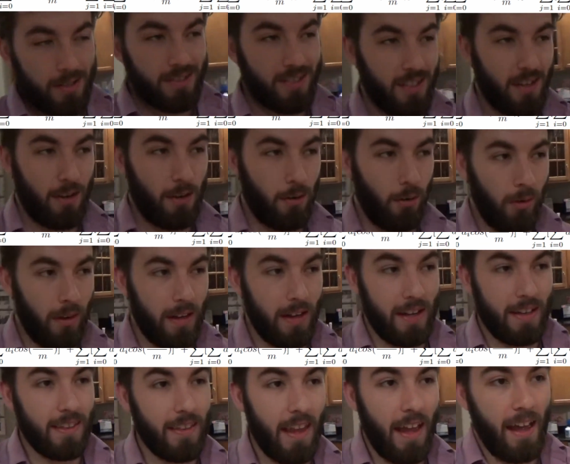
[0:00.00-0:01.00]
So
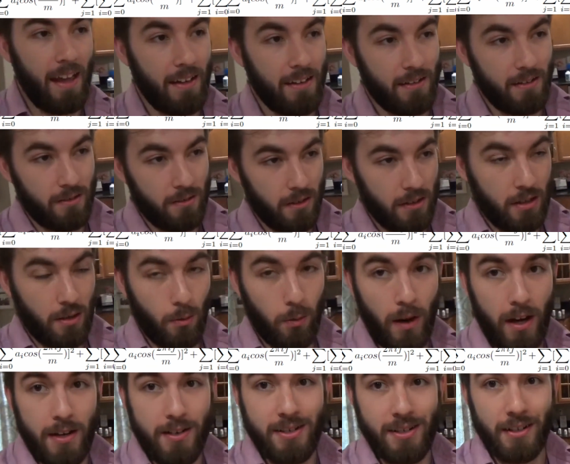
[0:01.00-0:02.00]
in that
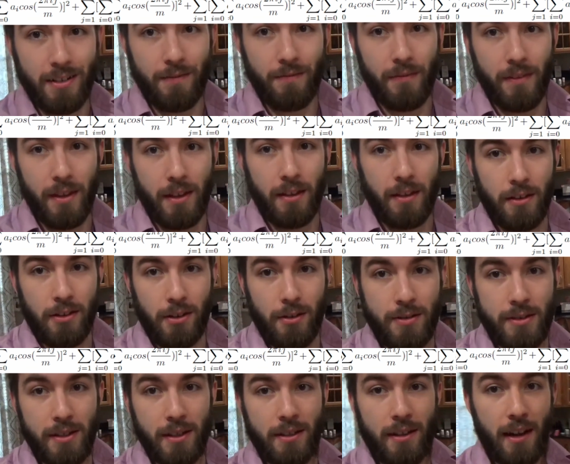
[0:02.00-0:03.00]
equation, you
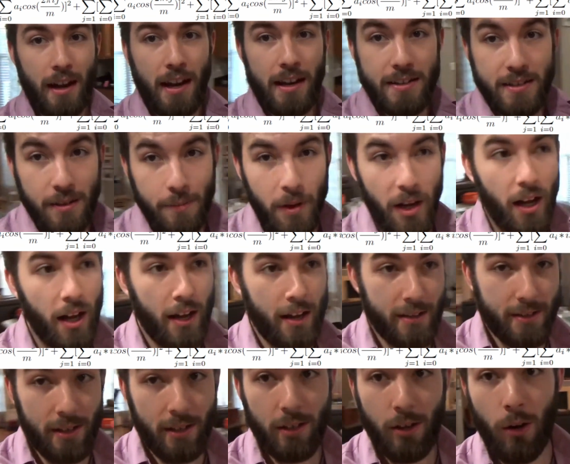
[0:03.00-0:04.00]
see that a sub i
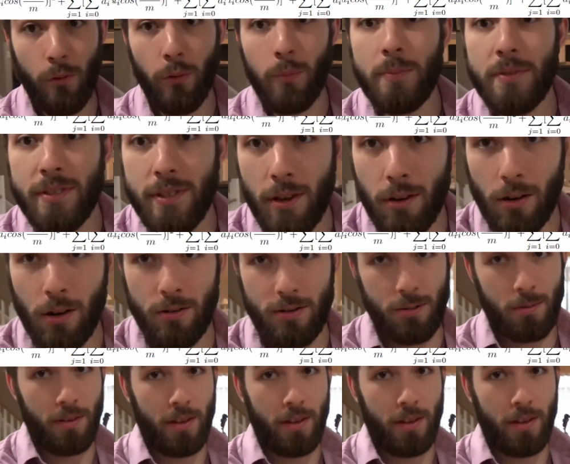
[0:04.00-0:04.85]
is going to go from 0 to